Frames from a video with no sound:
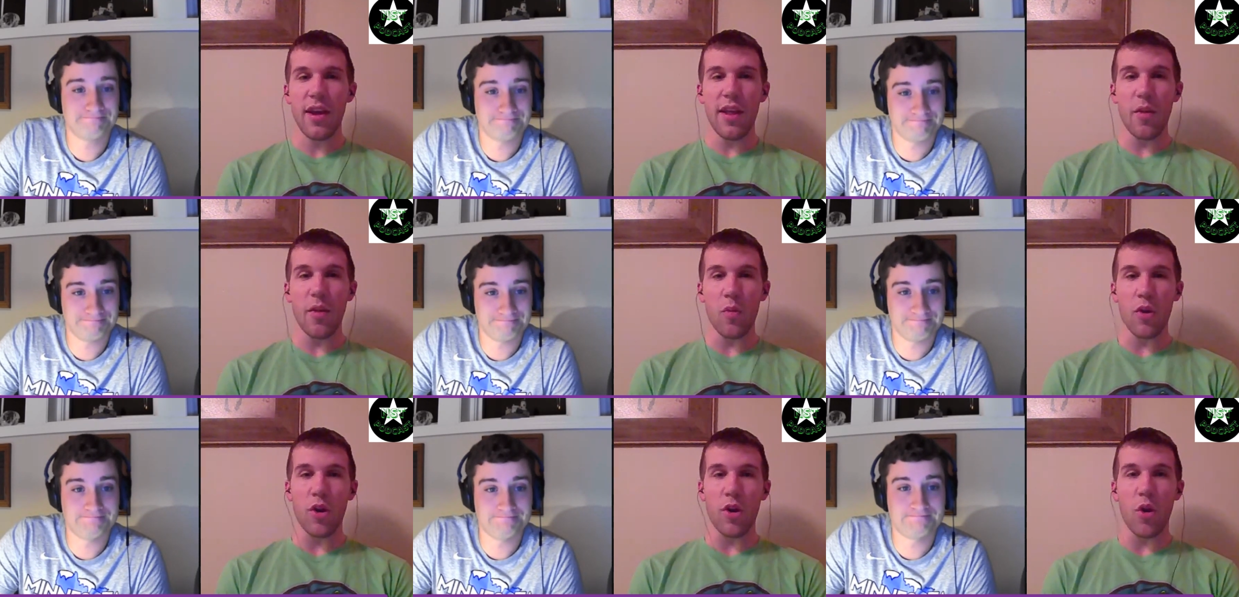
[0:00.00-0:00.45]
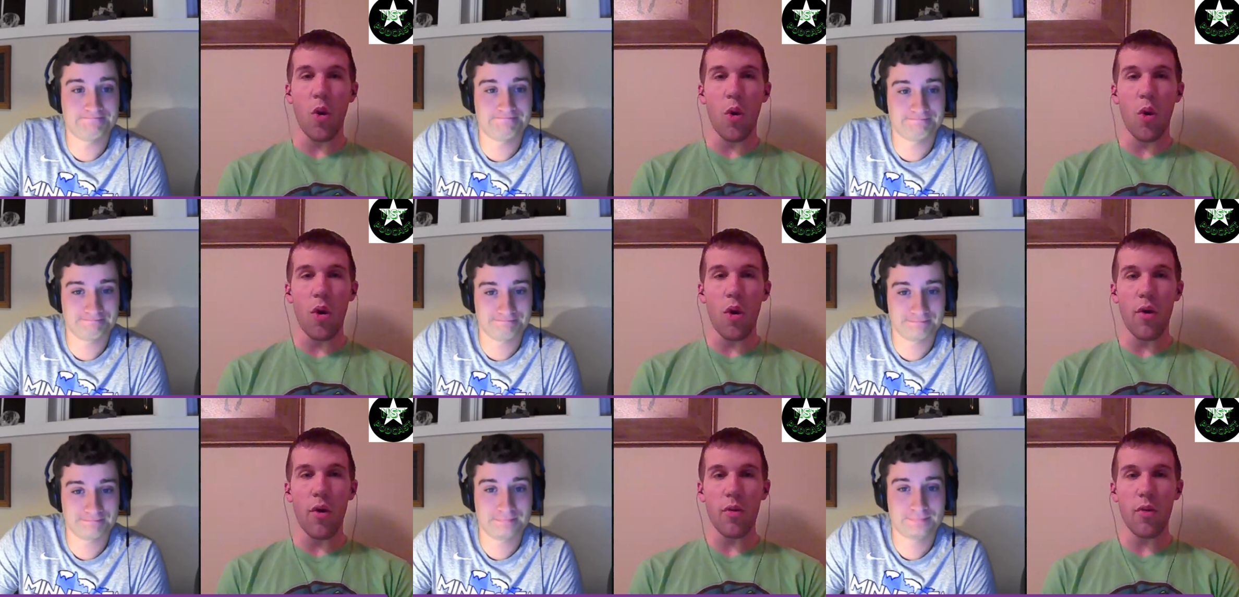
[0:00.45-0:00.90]
Speaker 1: then we're mm-hmm. going to
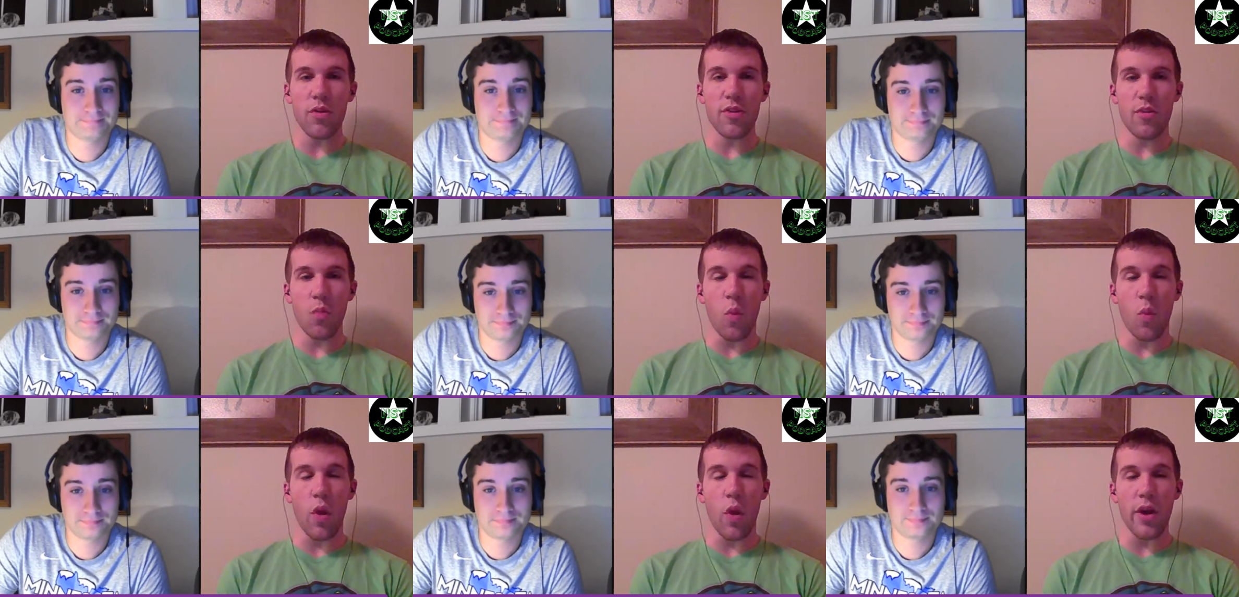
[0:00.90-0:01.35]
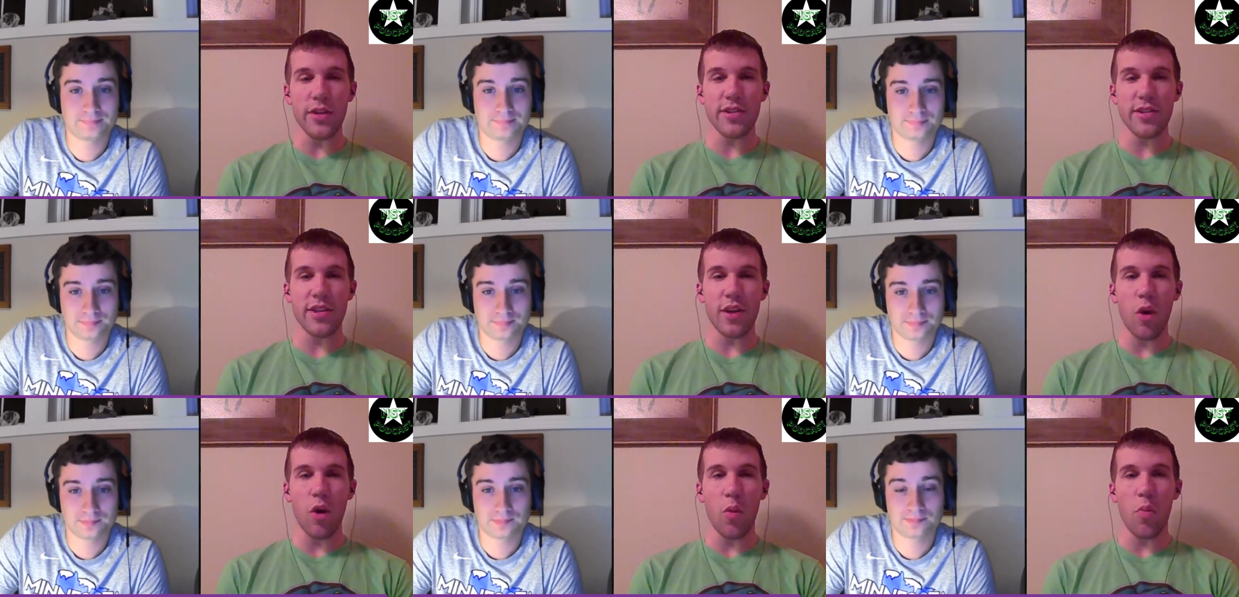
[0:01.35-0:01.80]
go out west
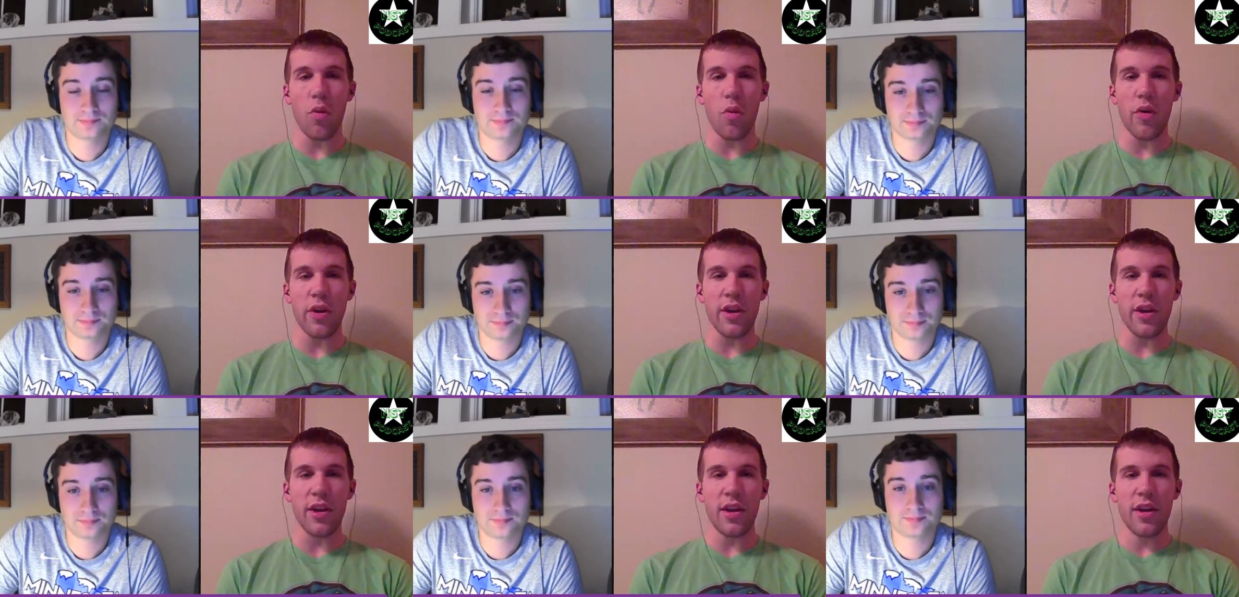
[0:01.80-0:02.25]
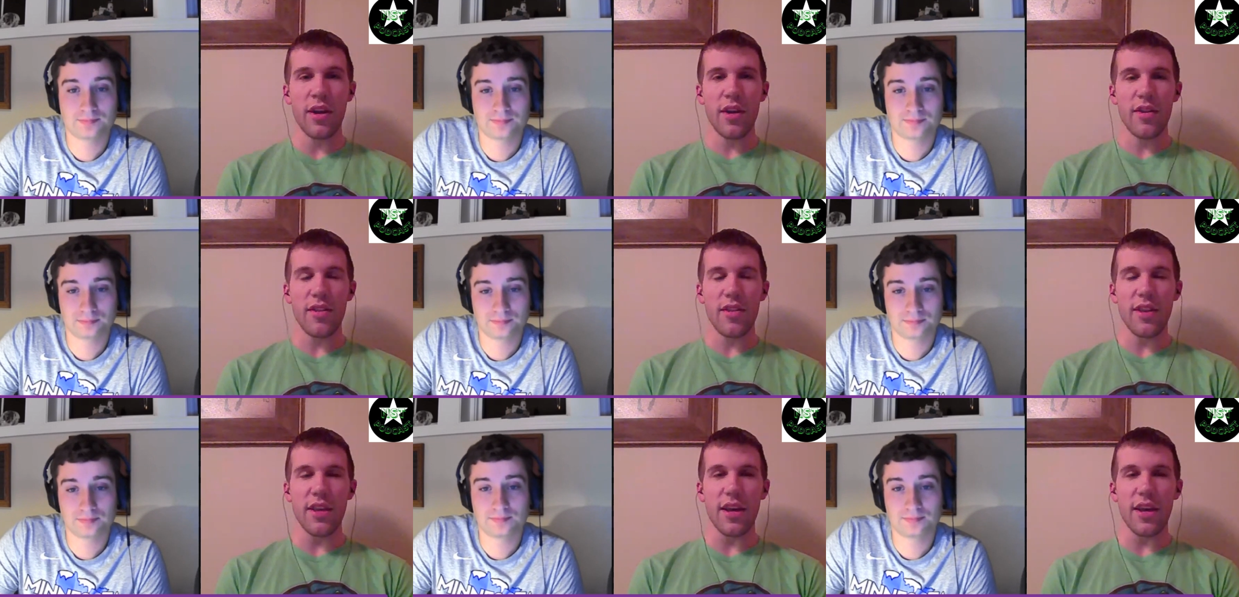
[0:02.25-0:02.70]
and go play
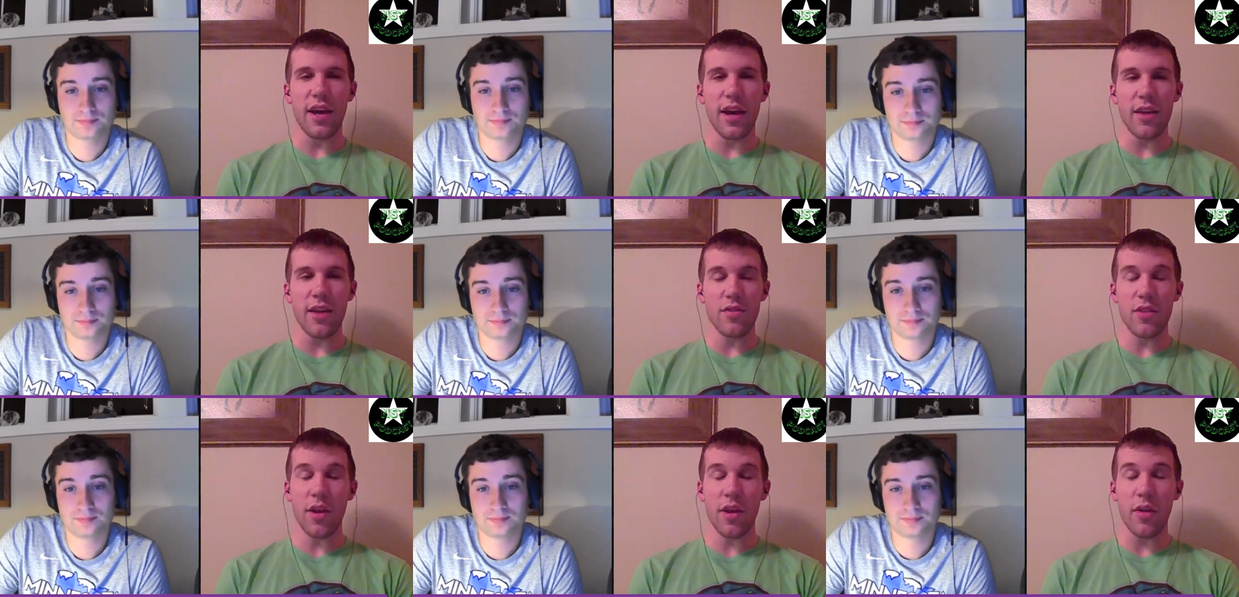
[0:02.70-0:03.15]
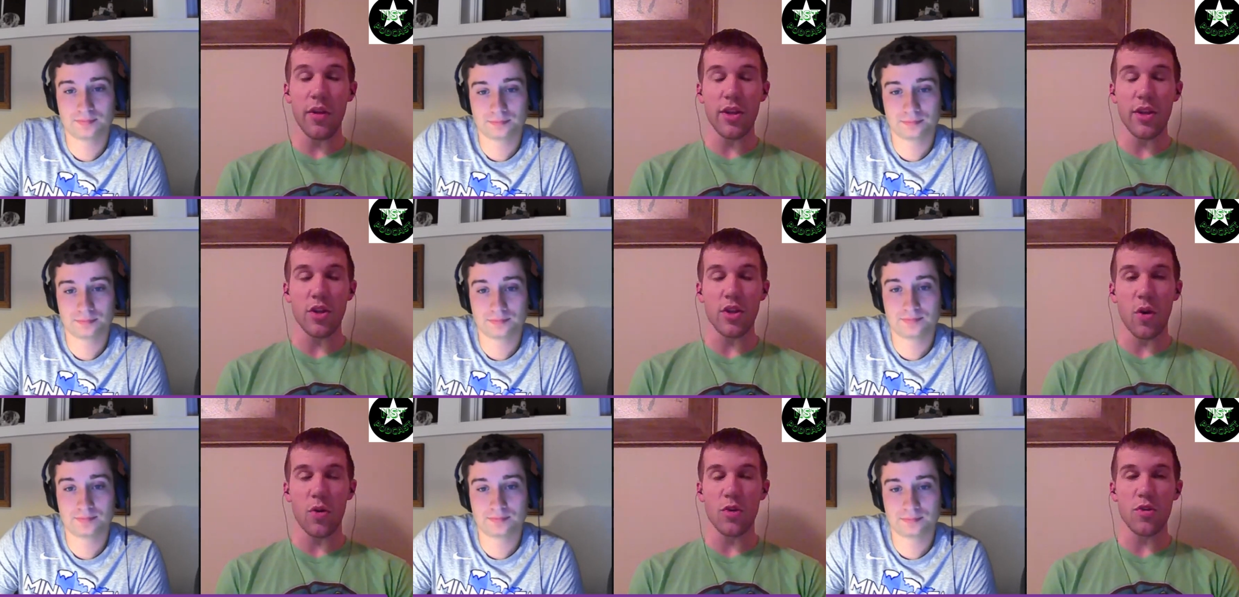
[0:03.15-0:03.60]
the uh,
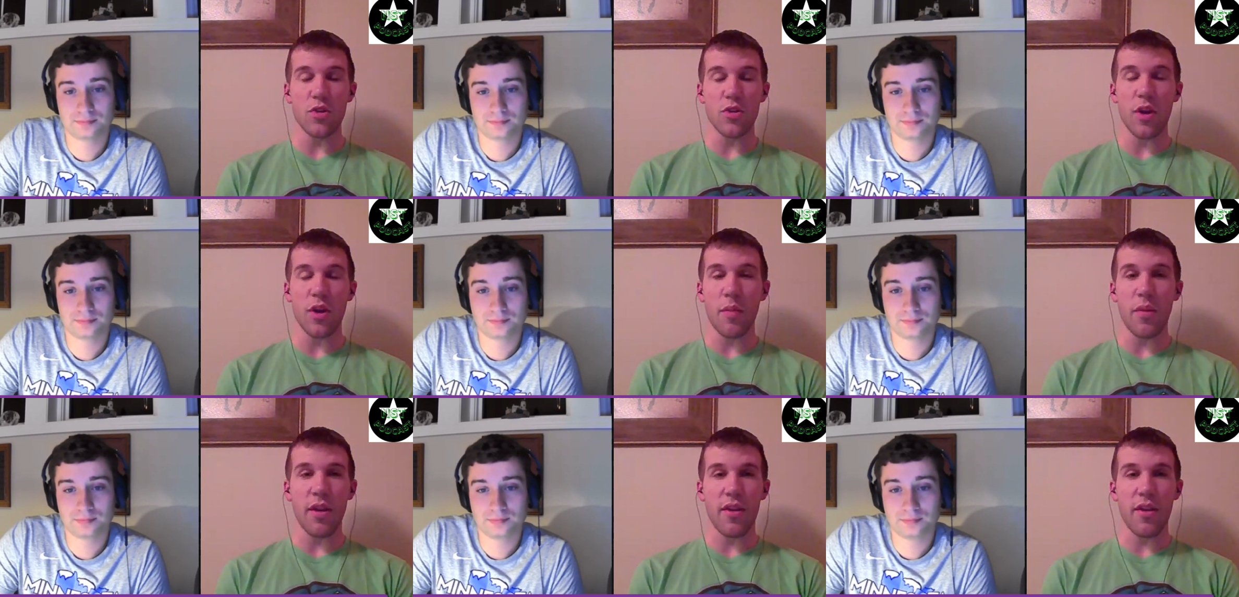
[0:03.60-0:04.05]
Chargers coming